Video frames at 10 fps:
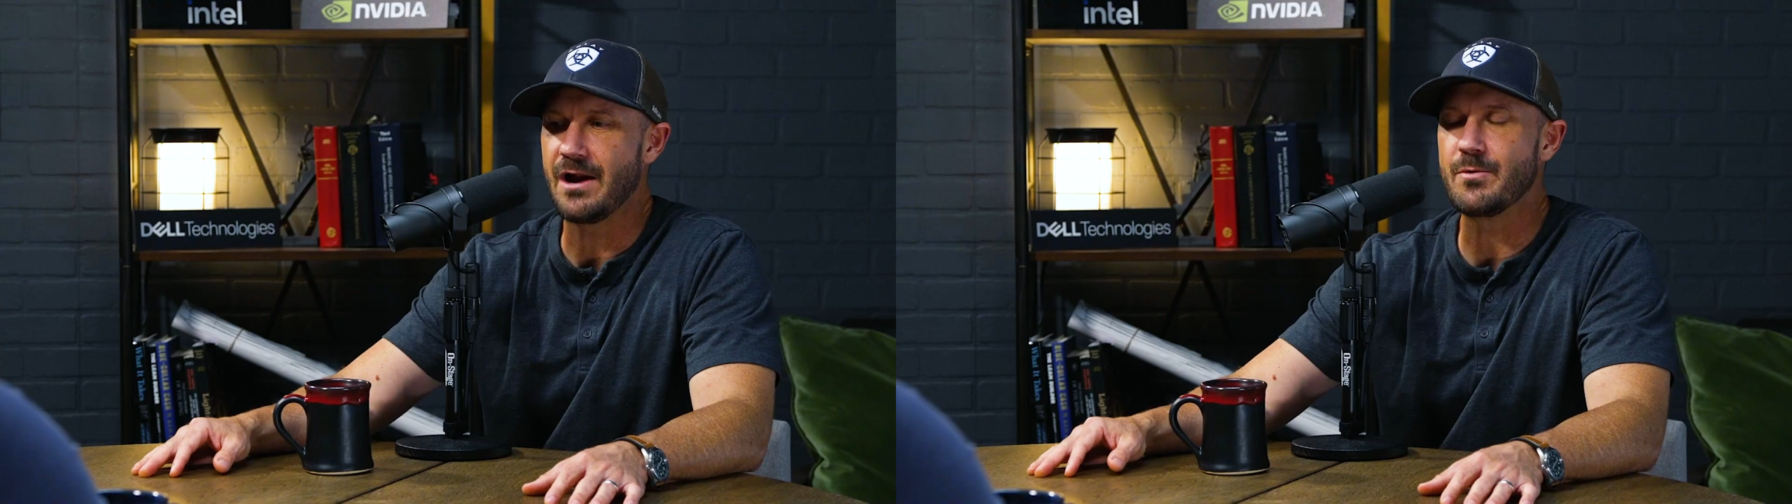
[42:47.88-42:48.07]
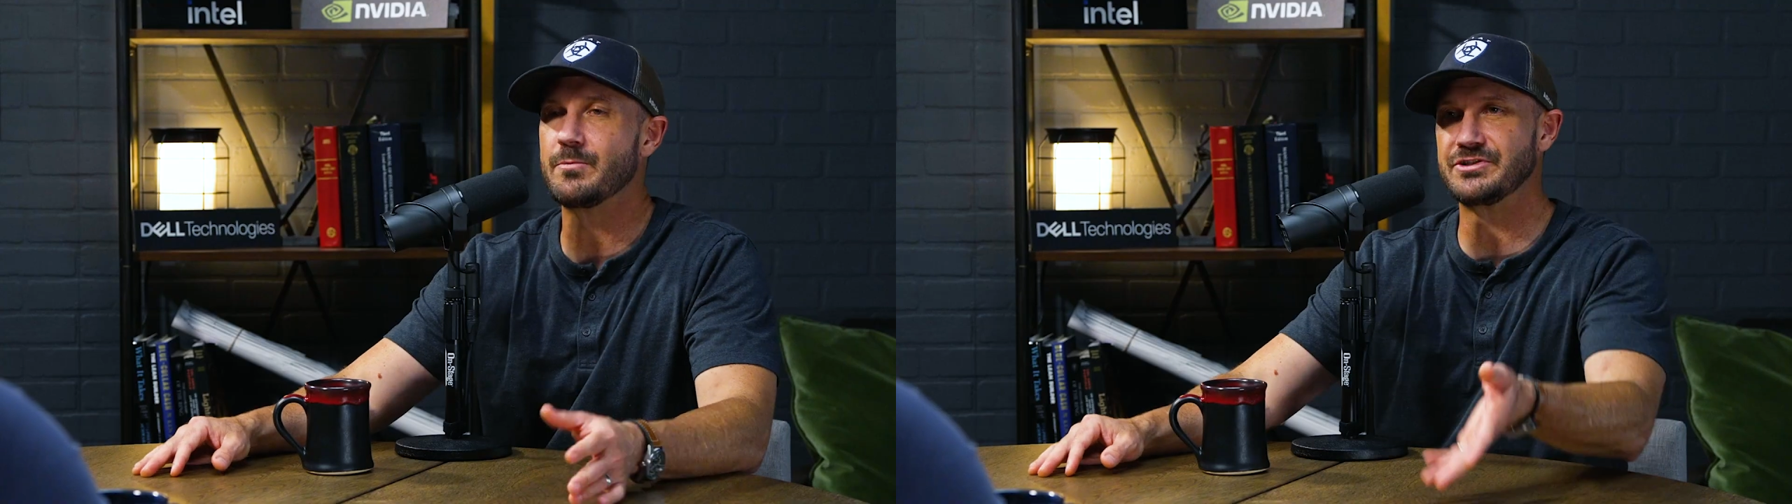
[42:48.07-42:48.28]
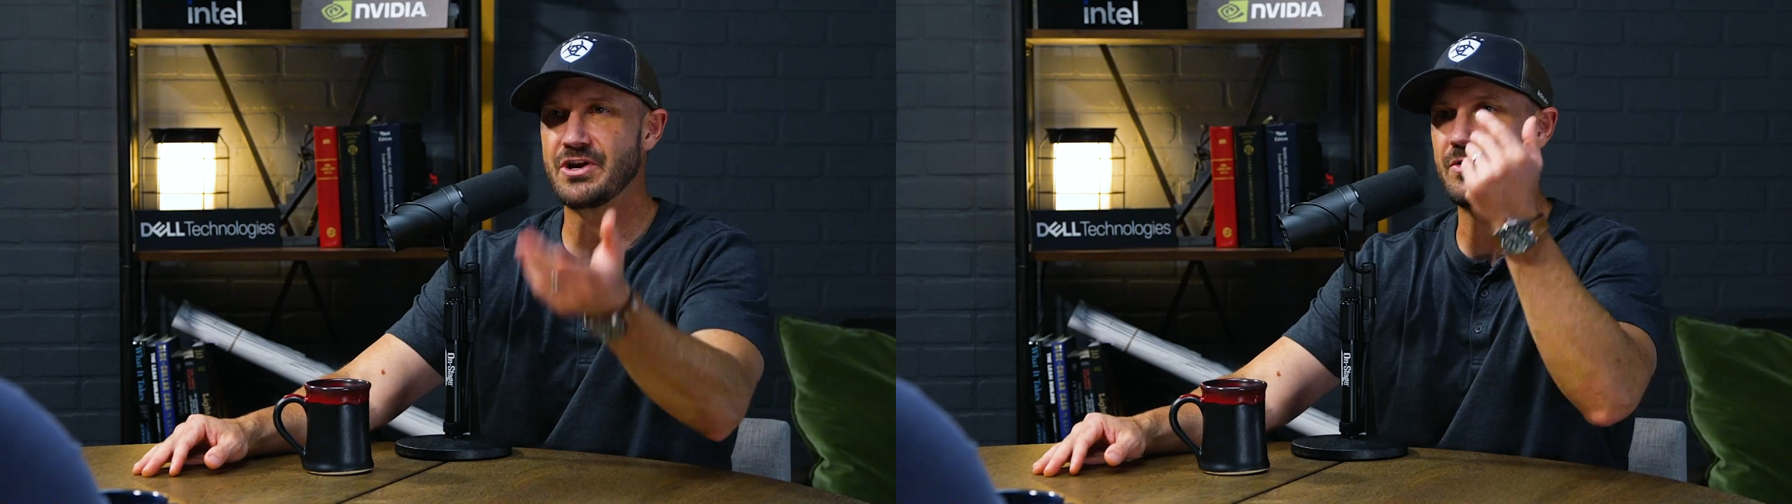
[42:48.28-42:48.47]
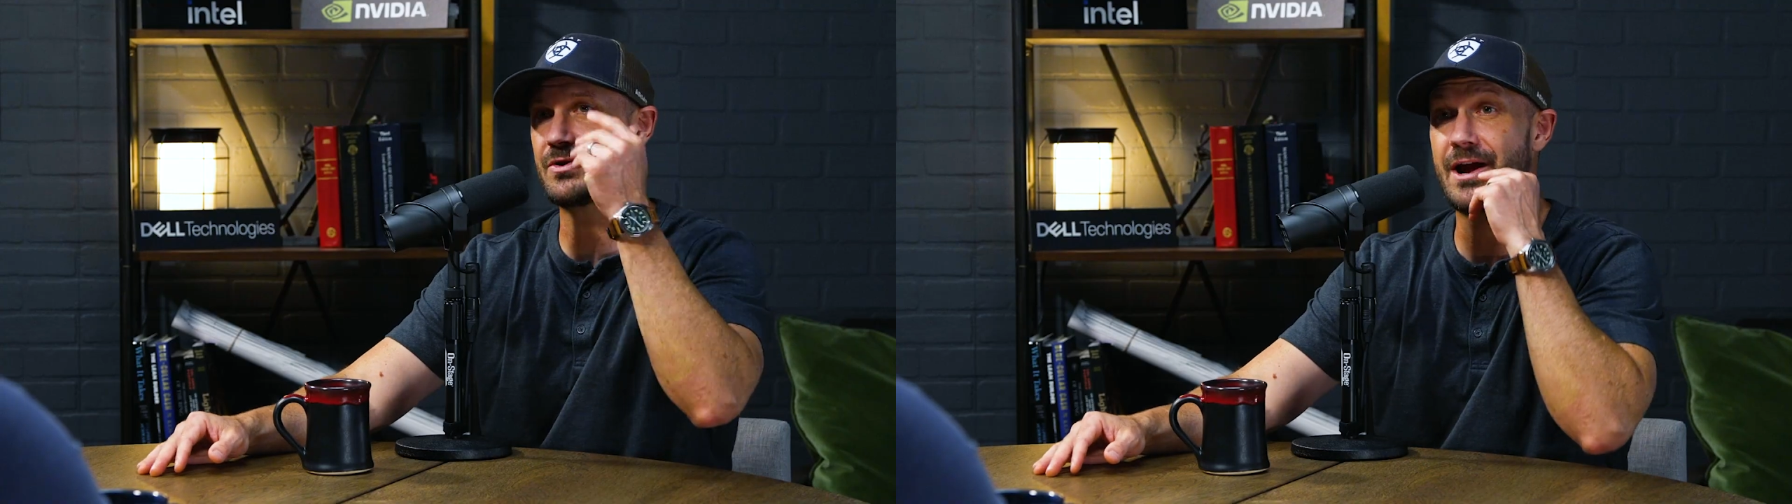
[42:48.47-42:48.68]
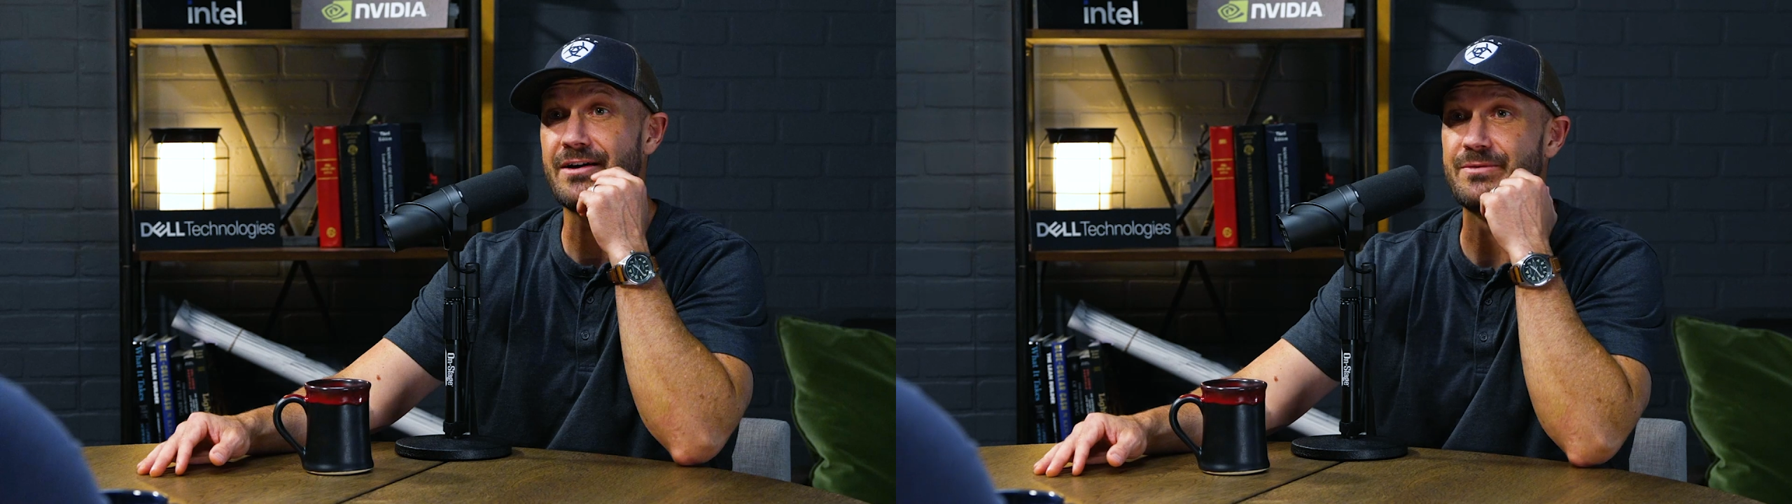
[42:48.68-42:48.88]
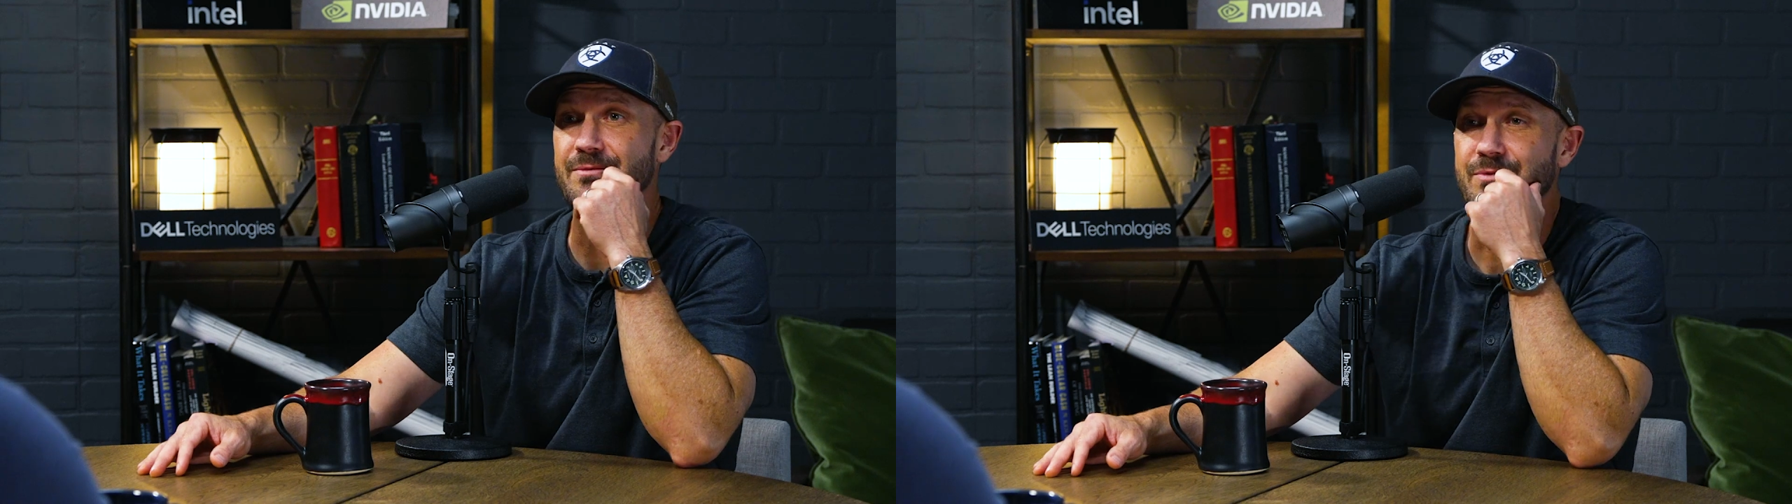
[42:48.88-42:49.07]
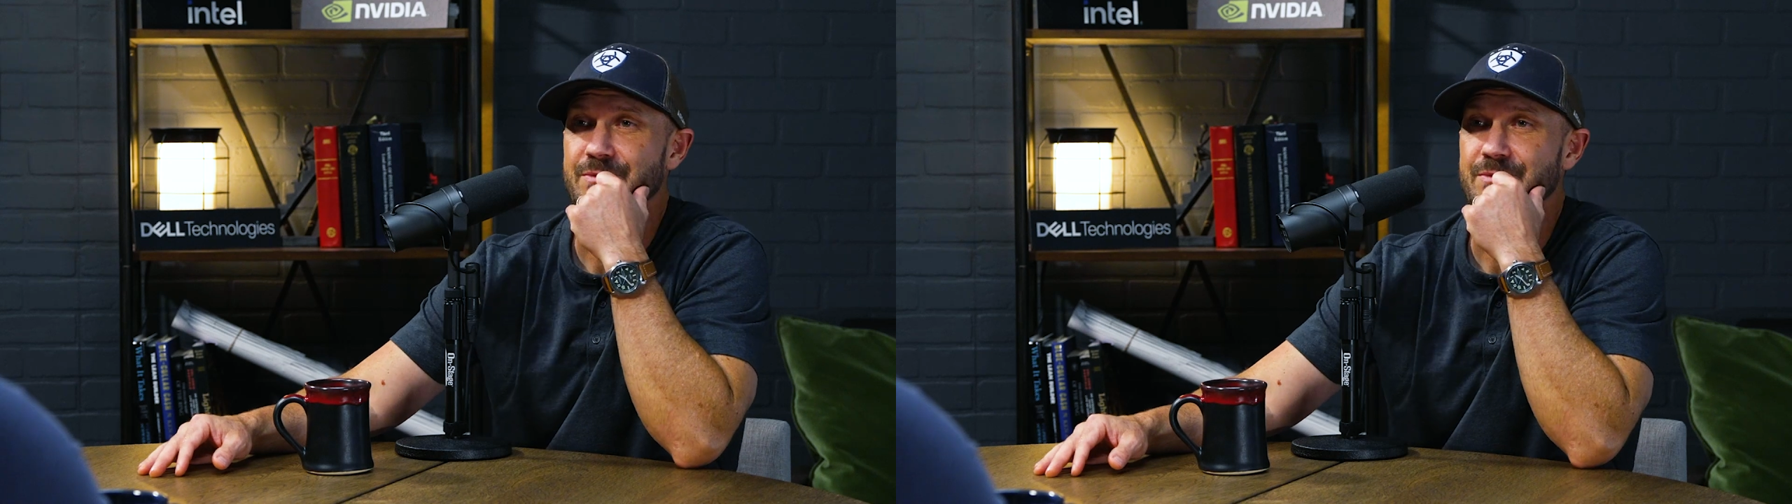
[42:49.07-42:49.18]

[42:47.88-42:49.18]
I remember joking around